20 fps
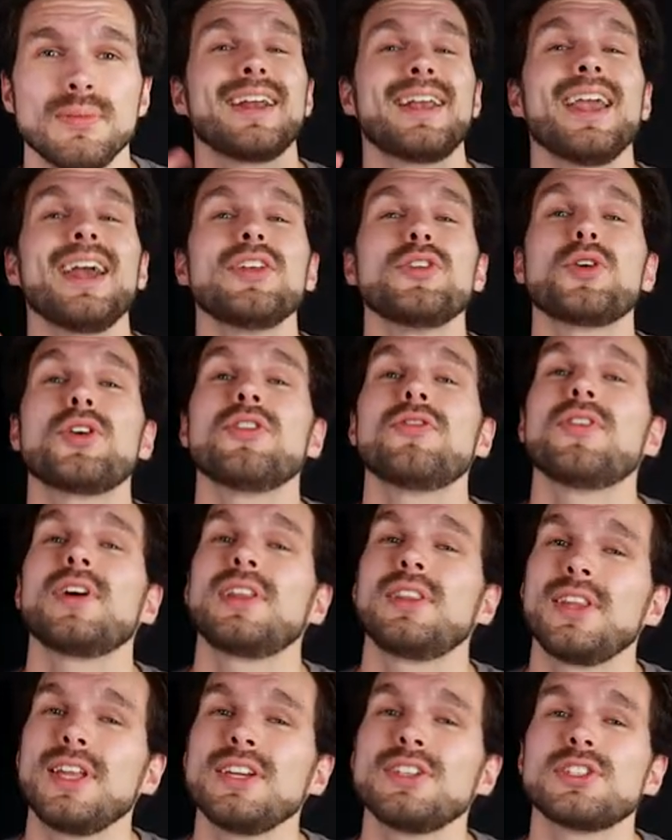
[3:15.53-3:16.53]
Again, you can
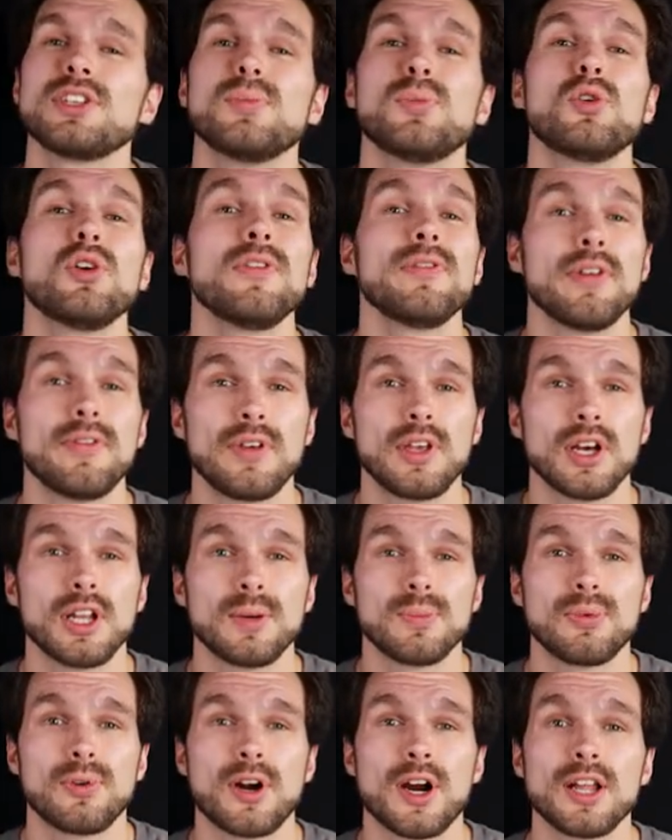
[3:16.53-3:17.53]
find links to more
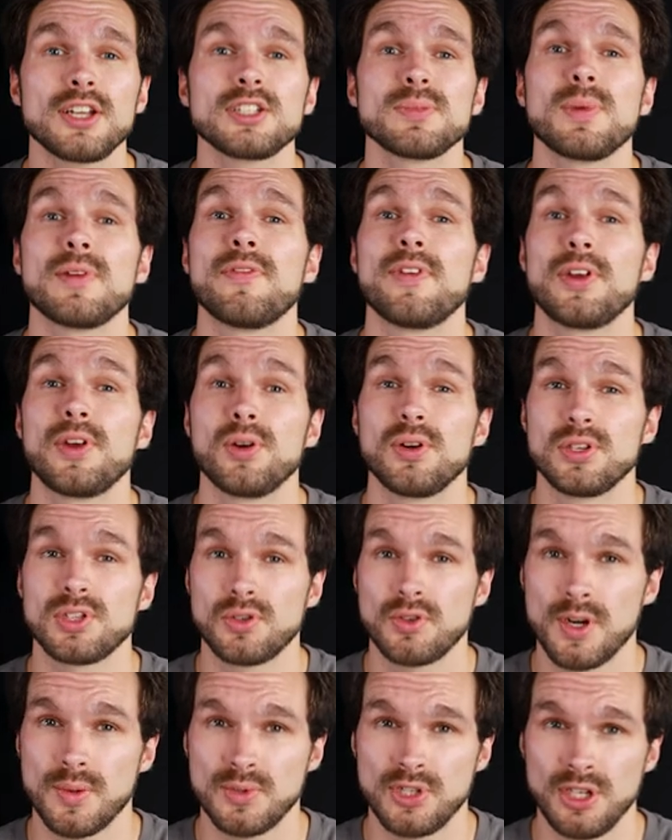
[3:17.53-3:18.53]
Viviana products in my video
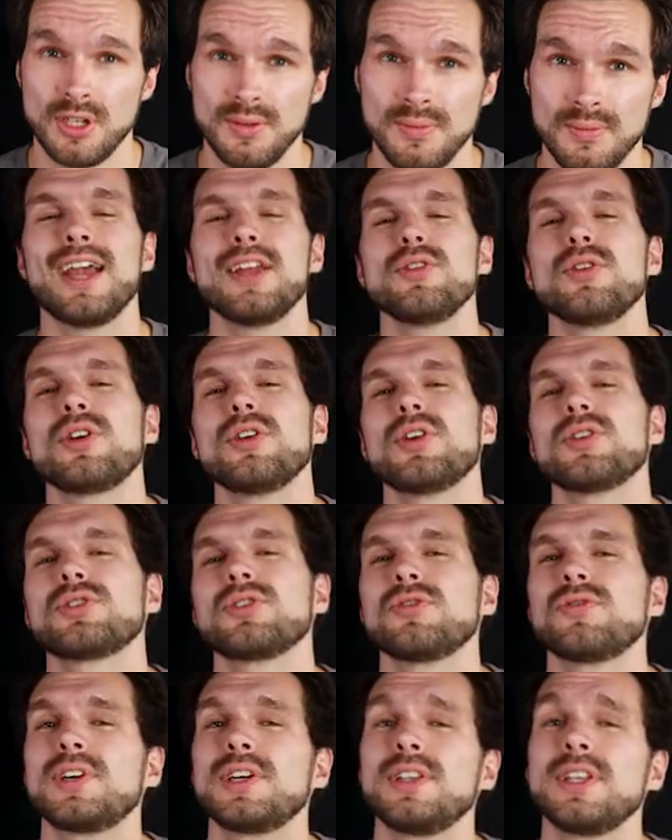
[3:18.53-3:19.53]
description, and you can
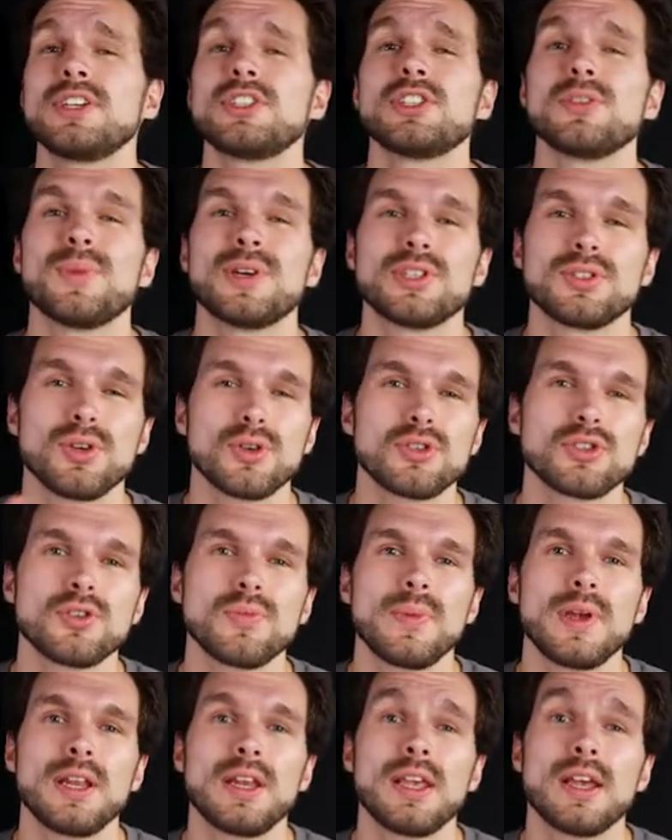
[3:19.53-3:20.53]
also find links to my
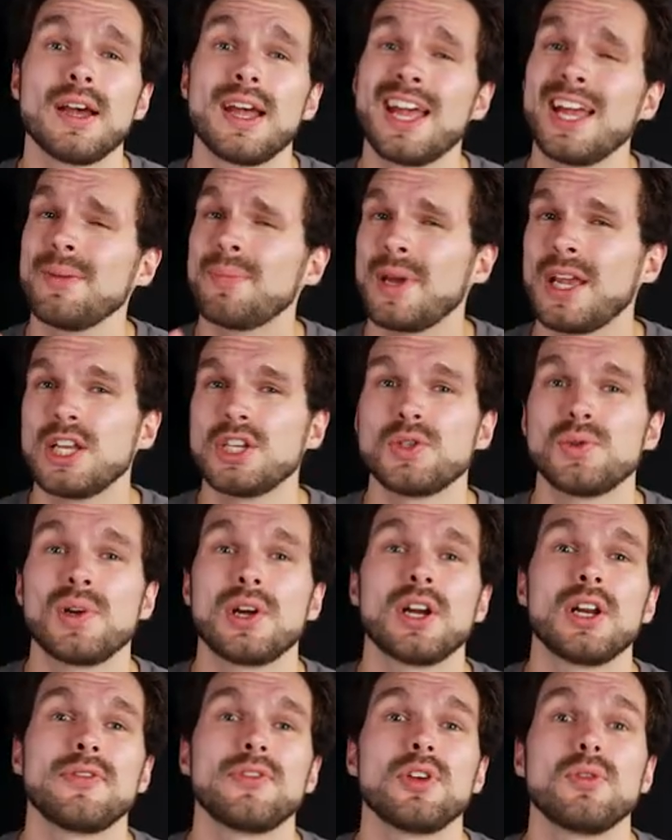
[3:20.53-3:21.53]
social media and
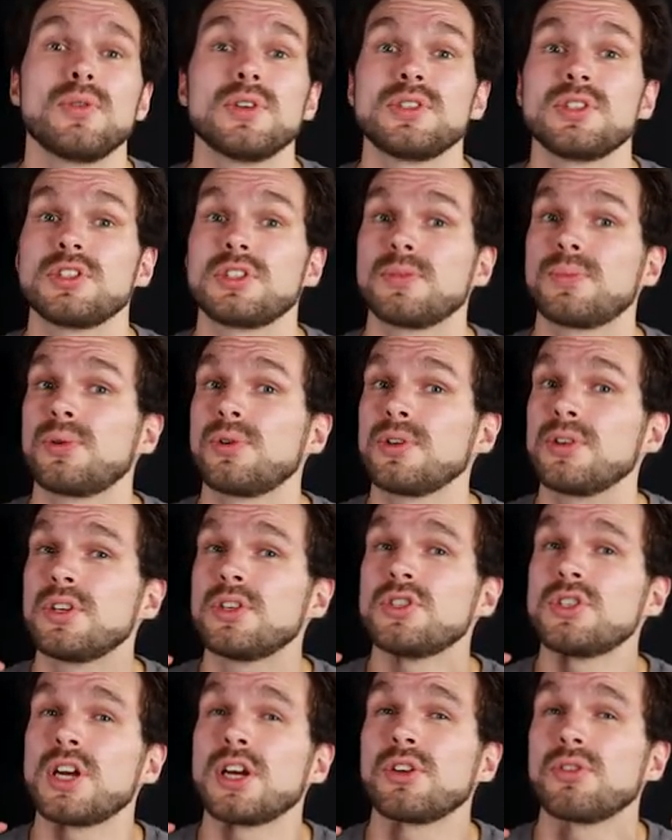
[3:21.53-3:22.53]
Patreon if you wish to support
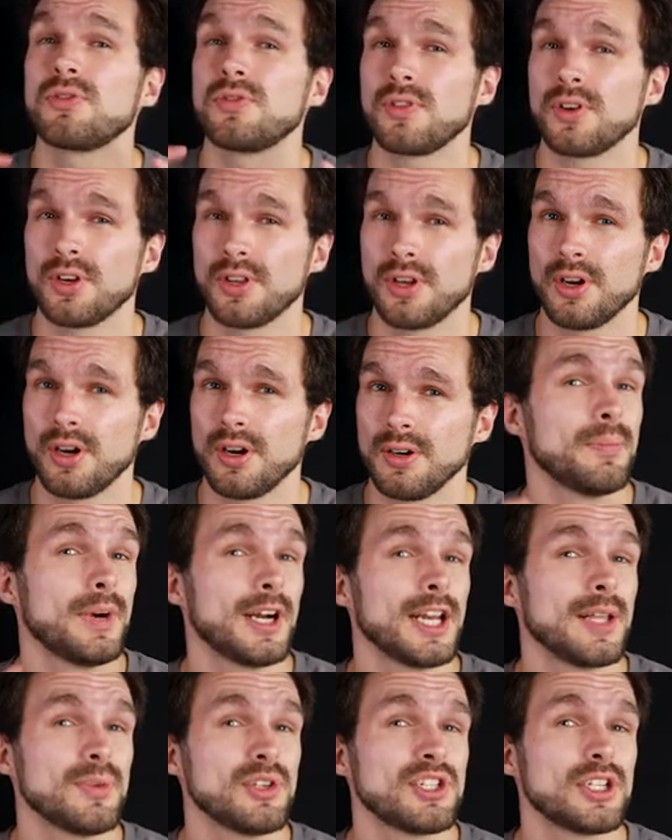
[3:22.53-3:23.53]
this channel further.
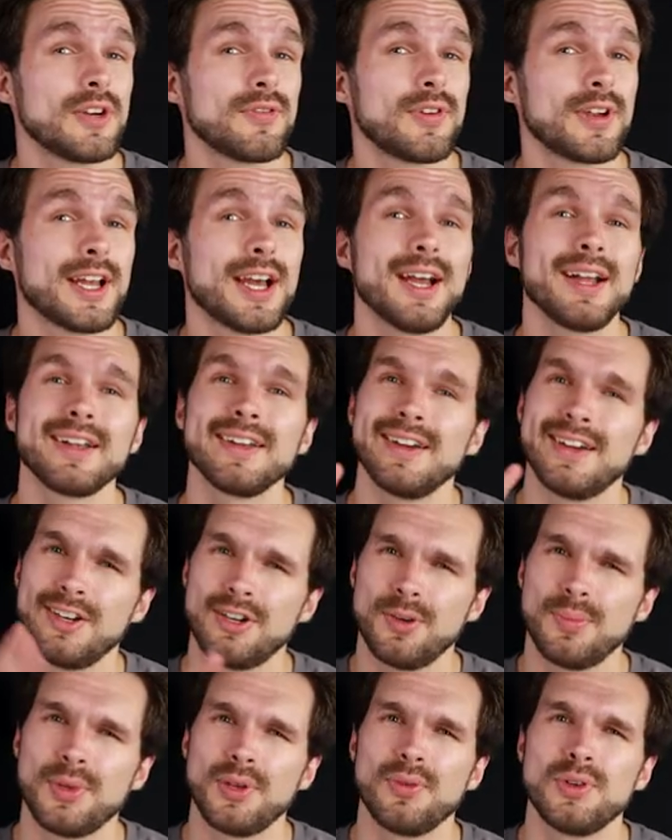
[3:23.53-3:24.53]
My name is Jeffrey Hack. I
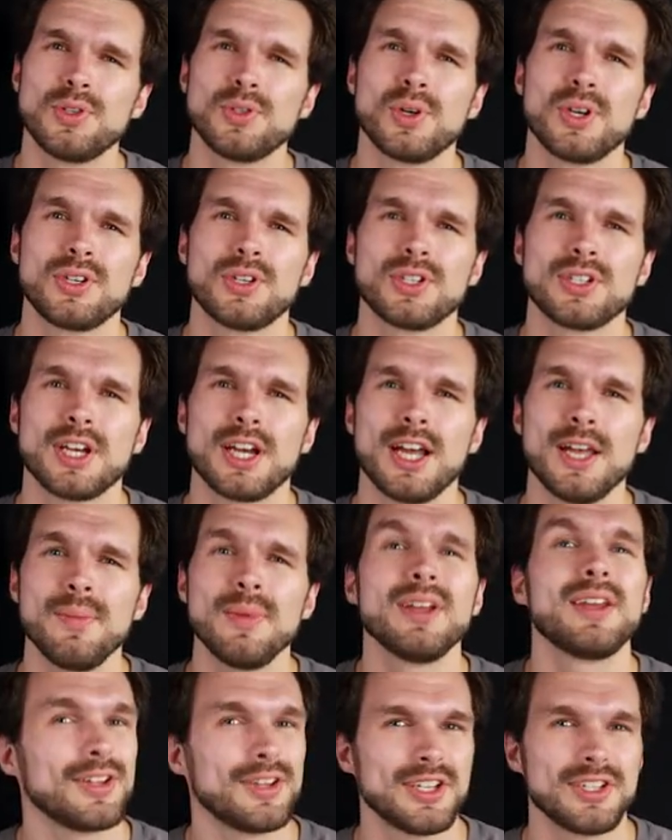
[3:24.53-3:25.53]
hope you enjoyed your
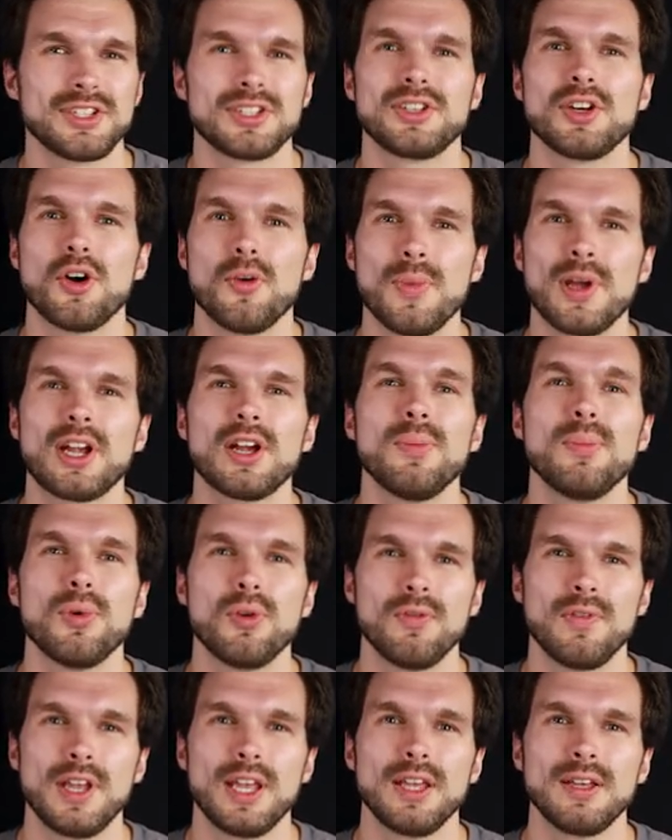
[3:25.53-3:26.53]
time, and let's go make a
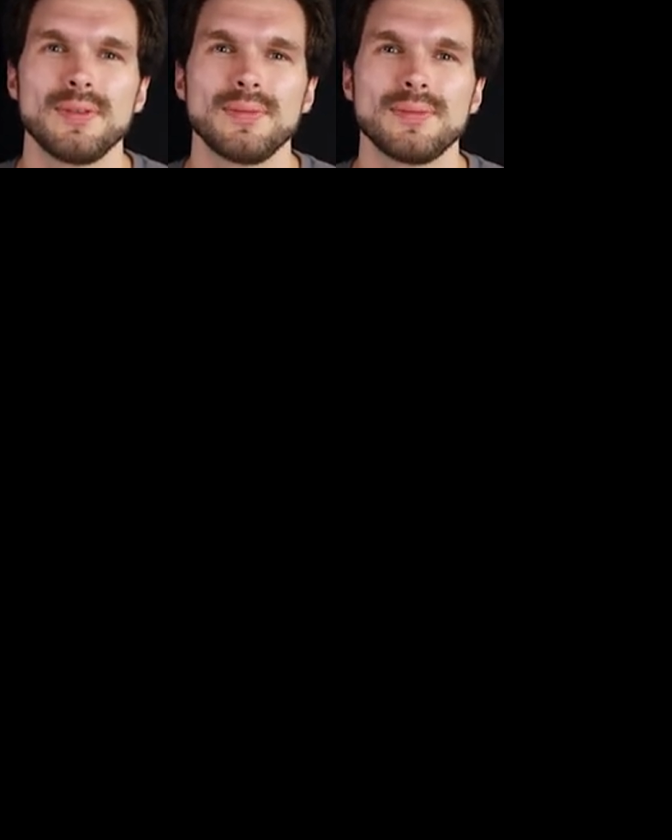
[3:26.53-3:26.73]
movie.